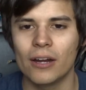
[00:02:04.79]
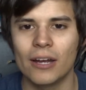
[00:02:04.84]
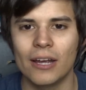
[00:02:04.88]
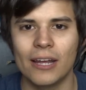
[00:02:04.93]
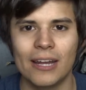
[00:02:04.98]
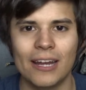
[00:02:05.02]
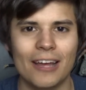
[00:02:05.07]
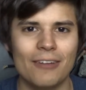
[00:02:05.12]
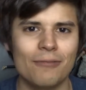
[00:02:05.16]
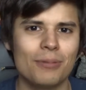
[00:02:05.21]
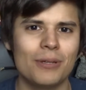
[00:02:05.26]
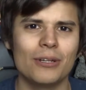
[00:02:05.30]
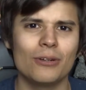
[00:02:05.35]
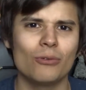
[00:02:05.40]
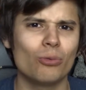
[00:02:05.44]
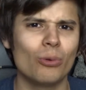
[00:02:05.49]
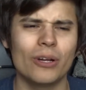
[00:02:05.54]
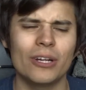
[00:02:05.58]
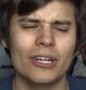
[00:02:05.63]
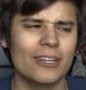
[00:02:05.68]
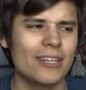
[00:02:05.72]
and I've been
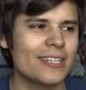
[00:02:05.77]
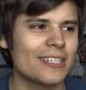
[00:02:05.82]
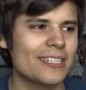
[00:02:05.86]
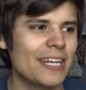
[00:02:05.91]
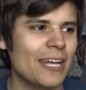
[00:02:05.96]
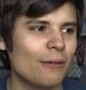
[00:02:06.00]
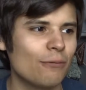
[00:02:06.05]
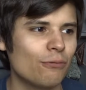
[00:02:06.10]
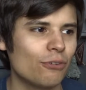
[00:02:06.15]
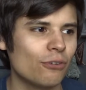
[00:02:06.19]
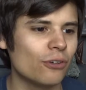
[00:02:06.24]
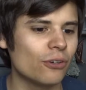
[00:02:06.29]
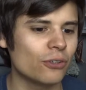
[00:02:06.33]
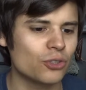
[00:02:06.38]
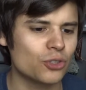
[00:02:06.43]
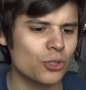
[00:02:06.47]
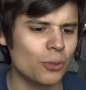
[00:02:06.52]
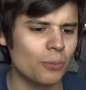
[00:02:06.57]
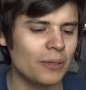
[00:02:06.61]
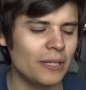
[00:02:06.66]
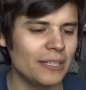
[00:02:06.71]
running this name for
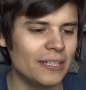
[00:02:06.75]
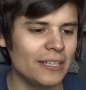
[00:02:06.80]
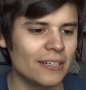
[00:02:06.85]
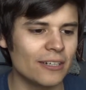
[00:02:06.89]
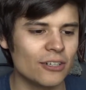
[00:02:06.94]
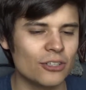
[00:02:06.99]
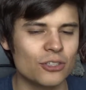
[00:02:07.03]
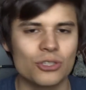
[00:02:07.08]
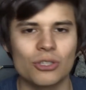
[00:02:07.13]
so many years,